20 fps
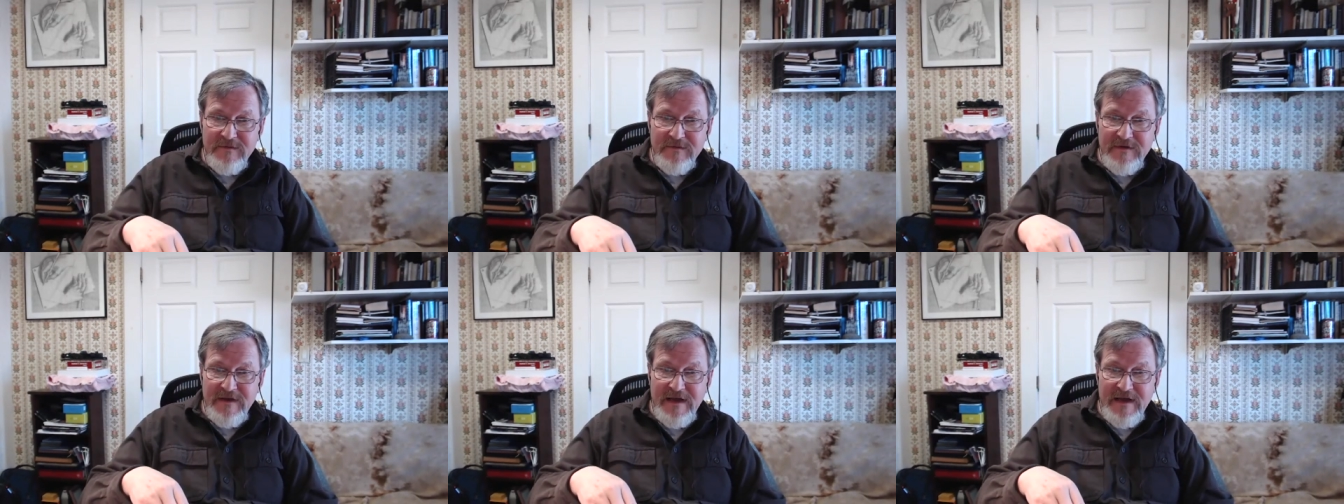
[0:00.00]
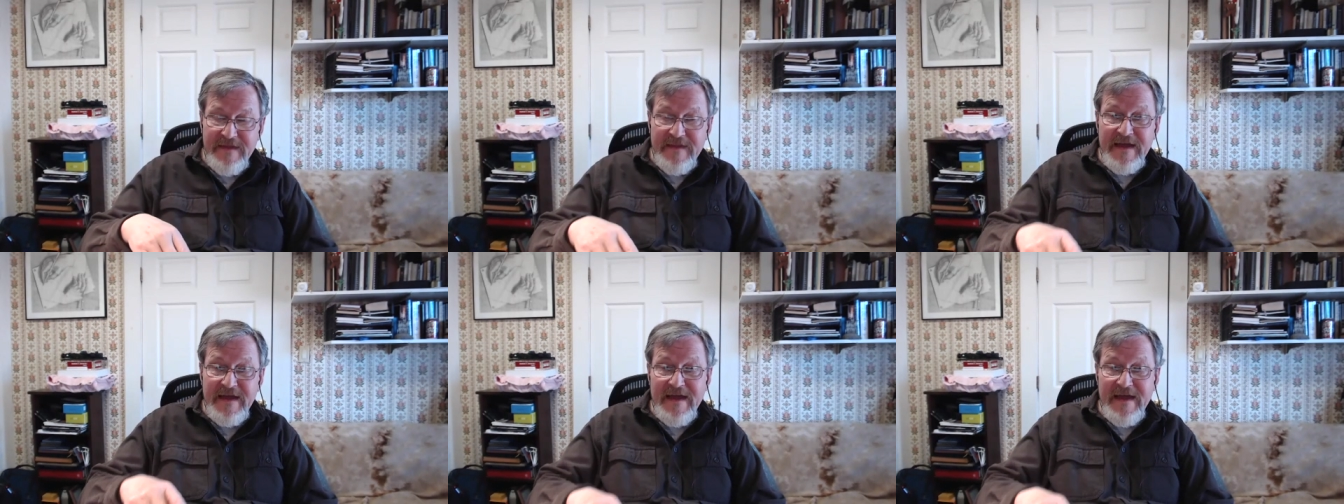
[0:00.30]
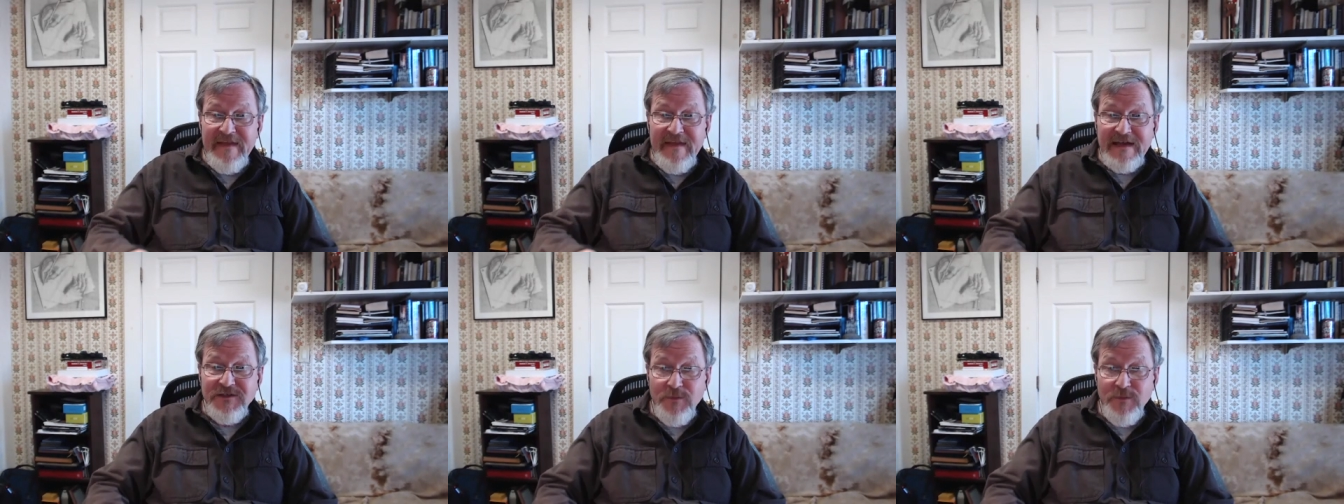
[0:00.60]
And, the, and
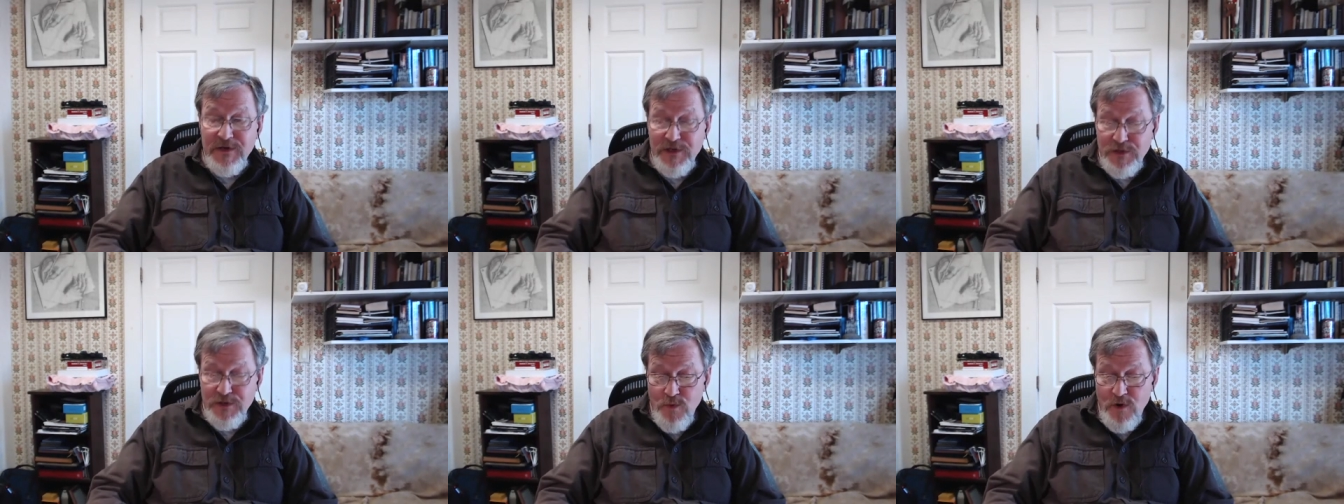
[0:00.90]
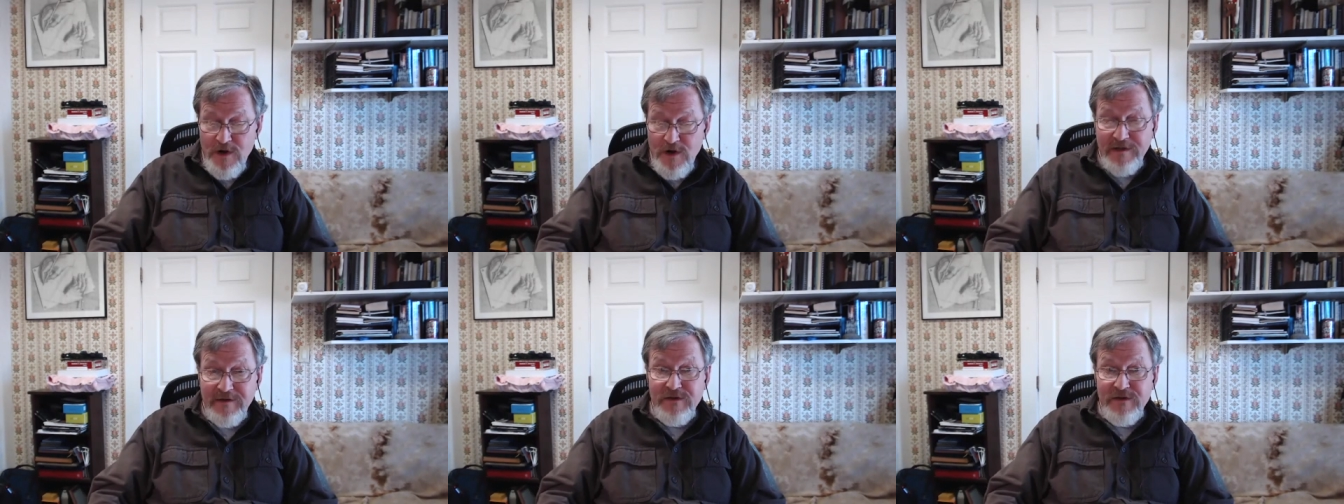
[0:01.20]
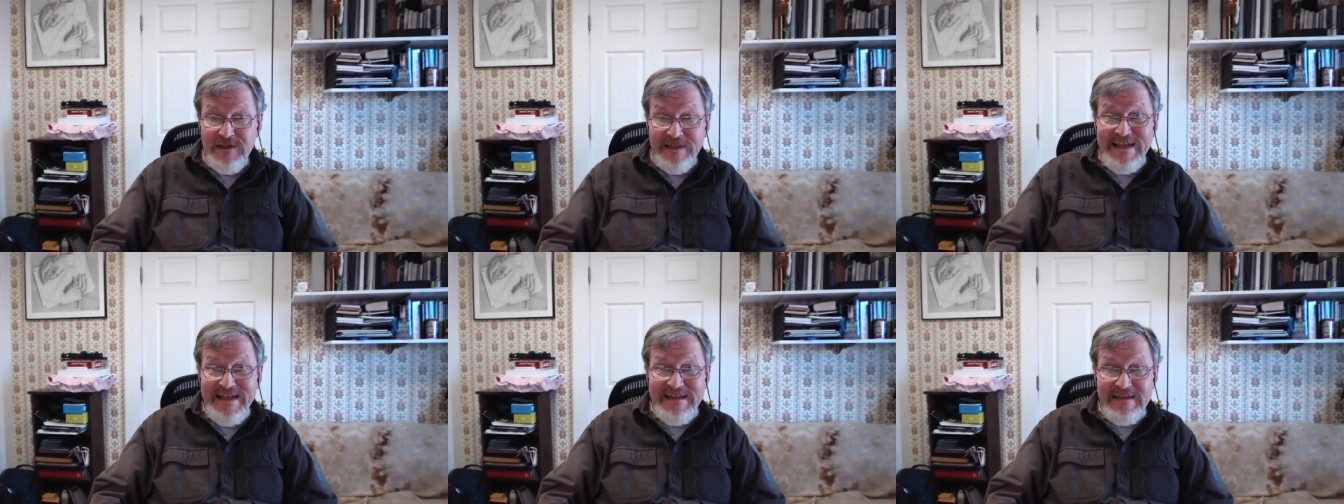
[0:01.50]
that's where you want to
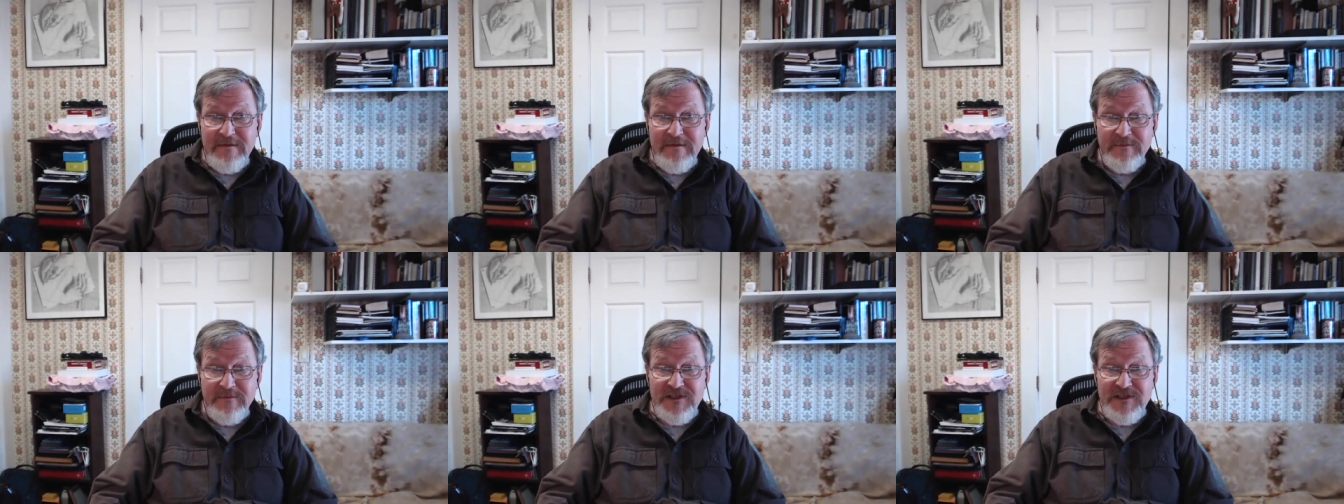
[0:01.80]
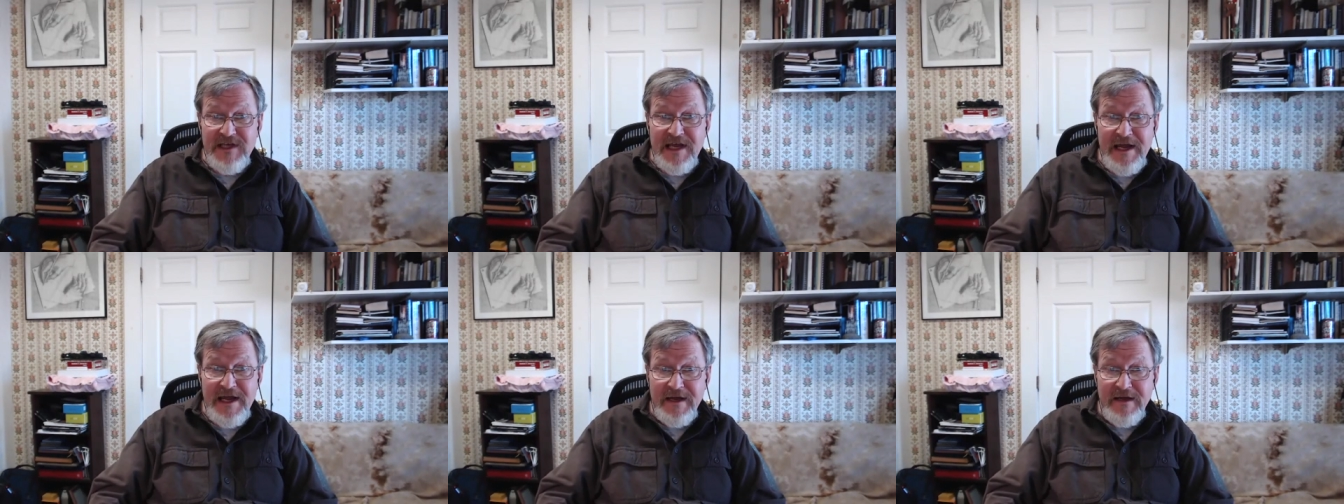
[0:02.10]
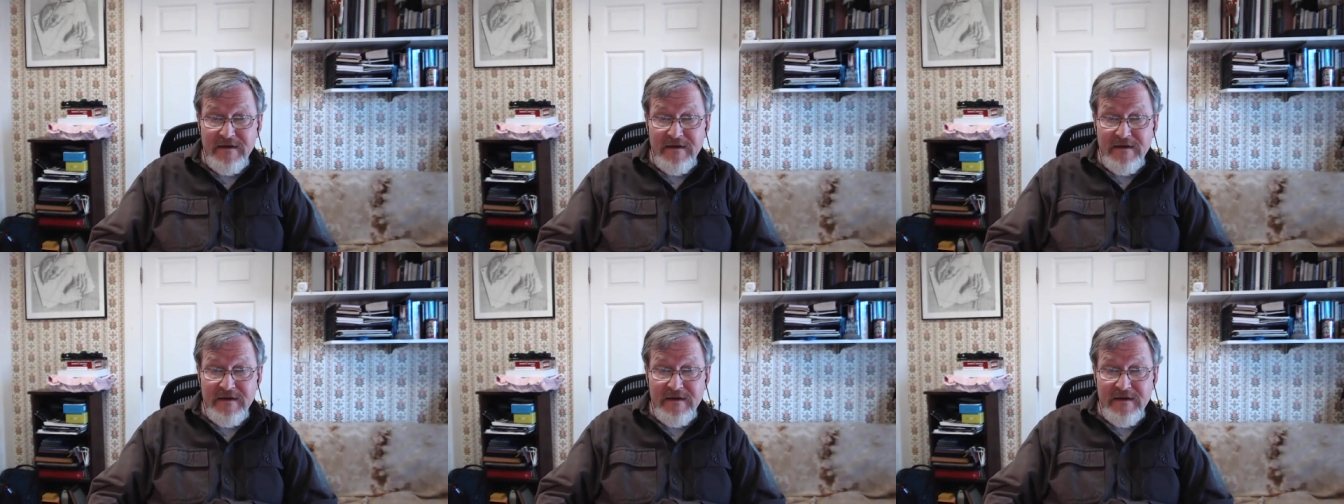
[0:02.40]
let them stay.